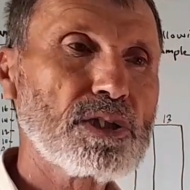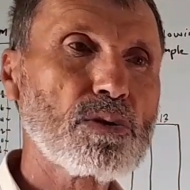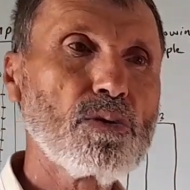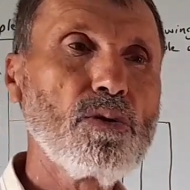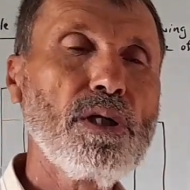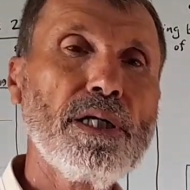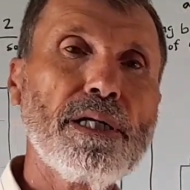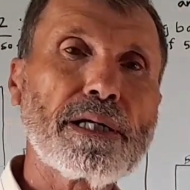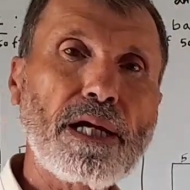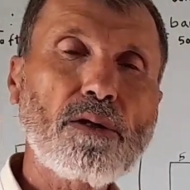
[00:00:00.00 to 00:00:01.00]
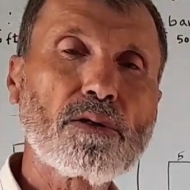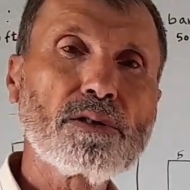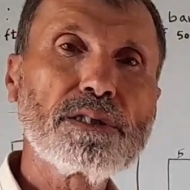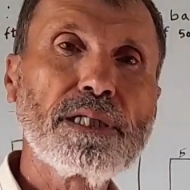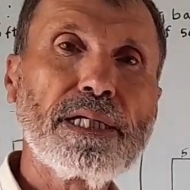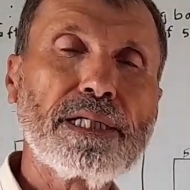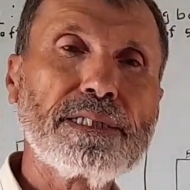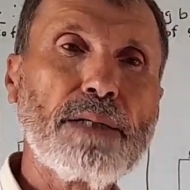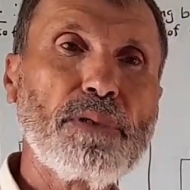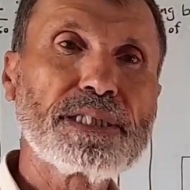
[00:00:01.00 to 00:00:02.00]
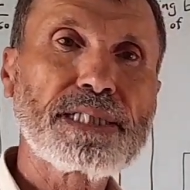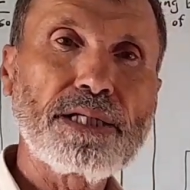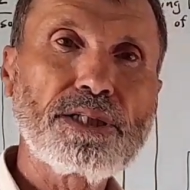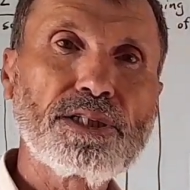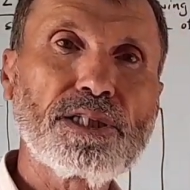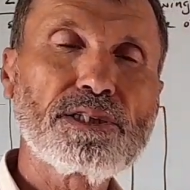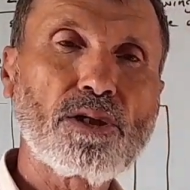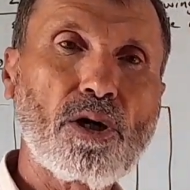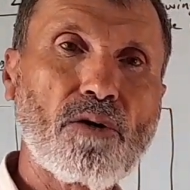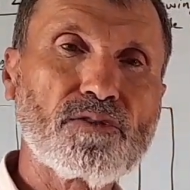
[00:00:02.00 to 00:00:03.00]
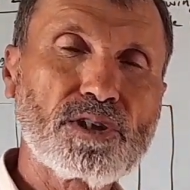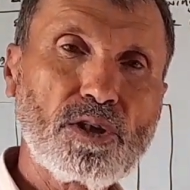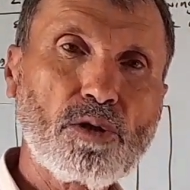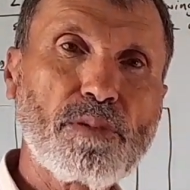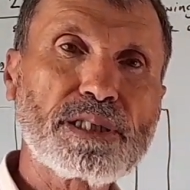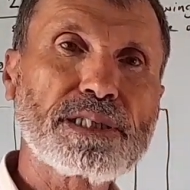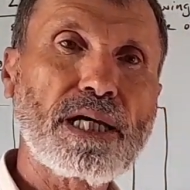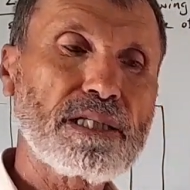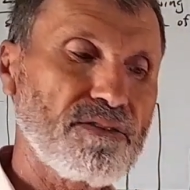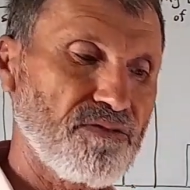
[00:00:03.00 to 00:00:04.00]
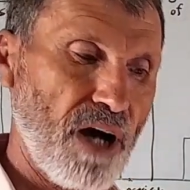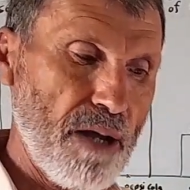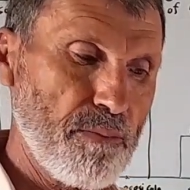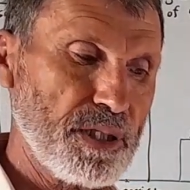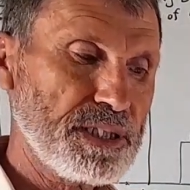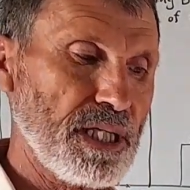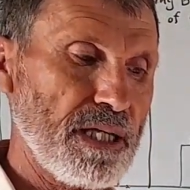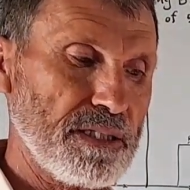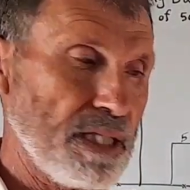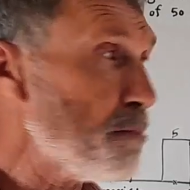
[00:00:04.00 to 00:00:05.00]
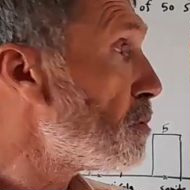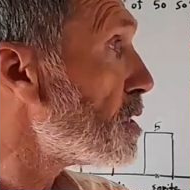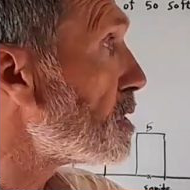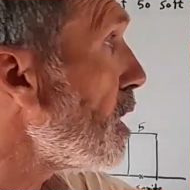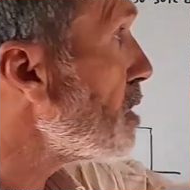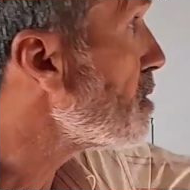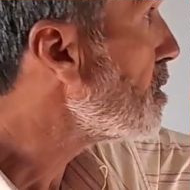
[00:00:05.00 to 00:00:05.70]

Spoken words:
to record the percentages of 0%, 5%, 10%,